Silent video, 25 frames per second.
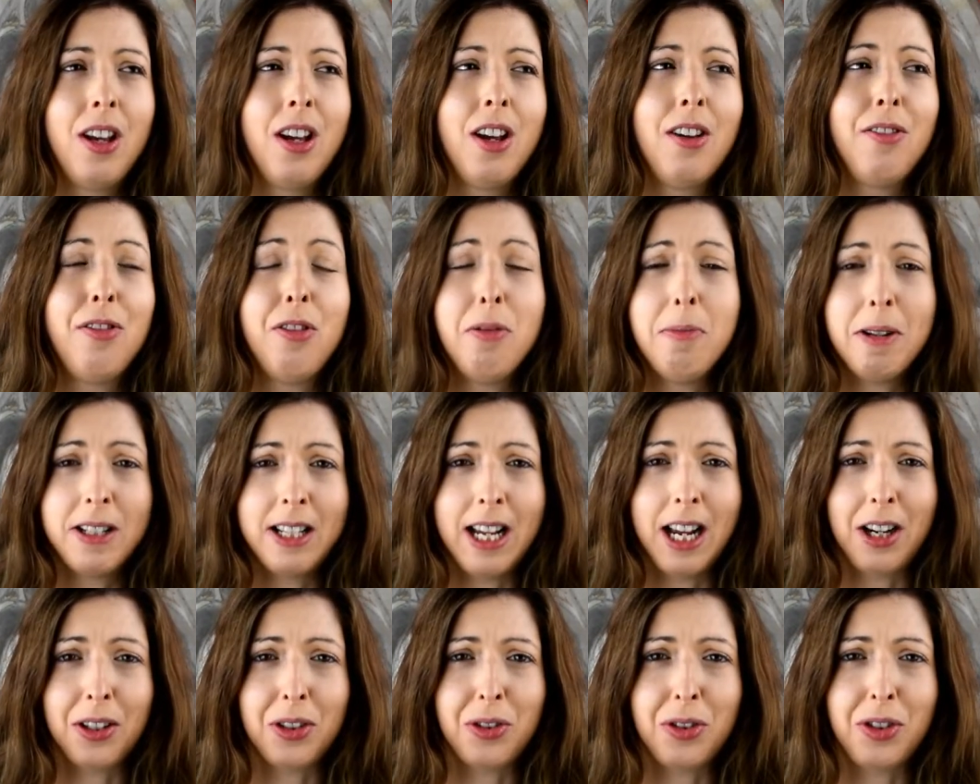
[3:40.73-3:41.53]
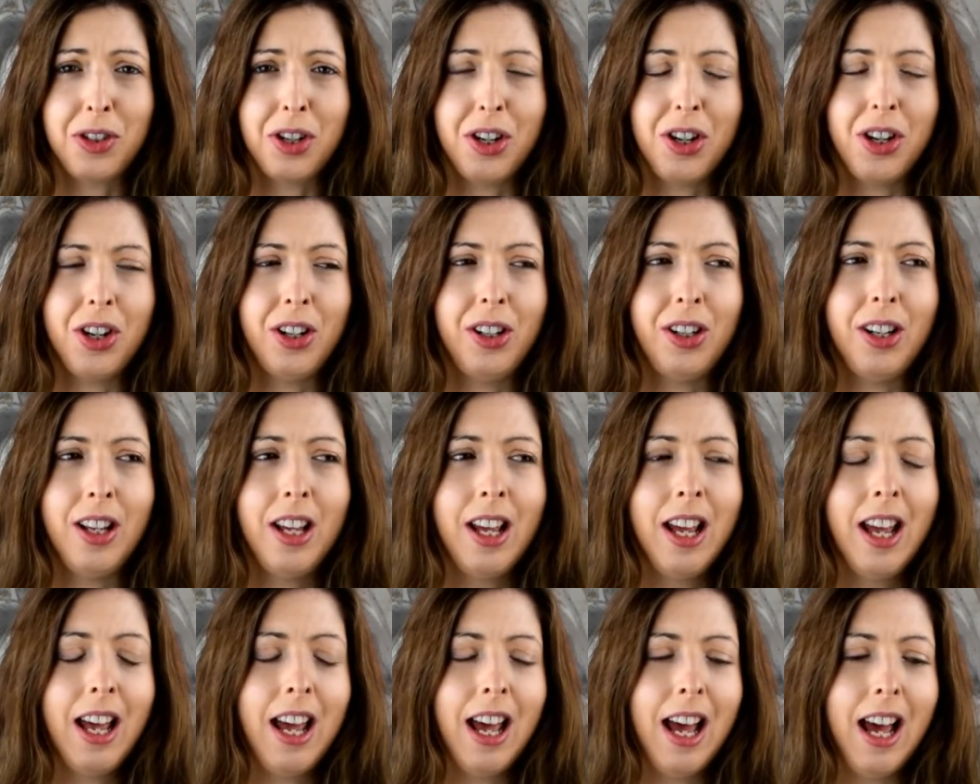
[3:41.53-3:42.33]
for my tax return,
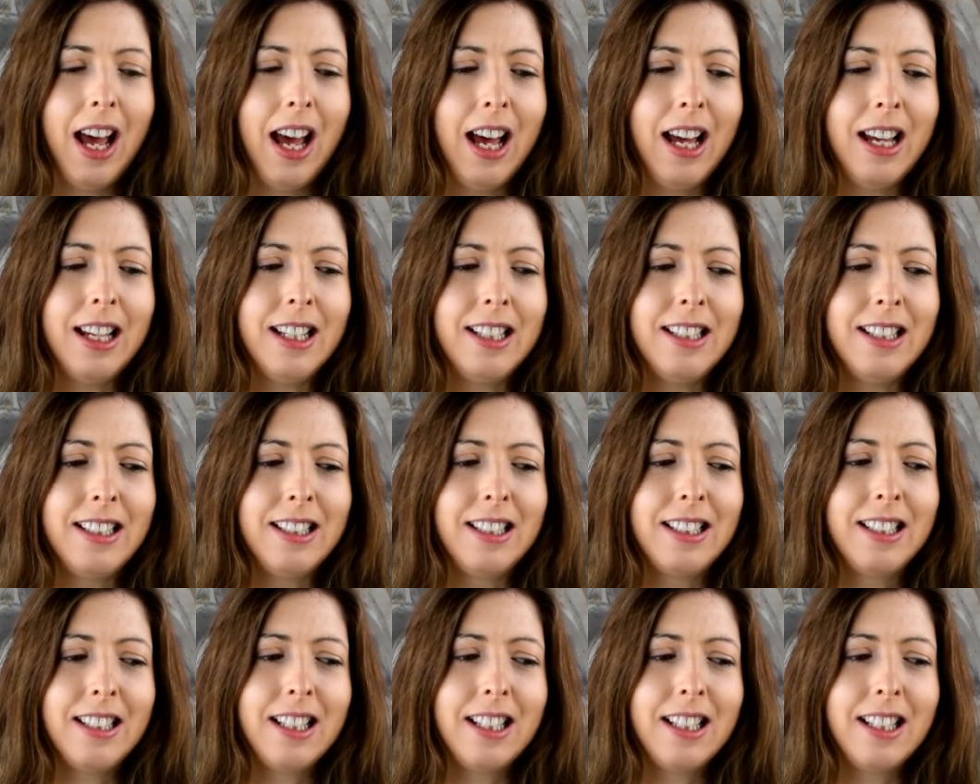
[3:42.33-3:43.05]
and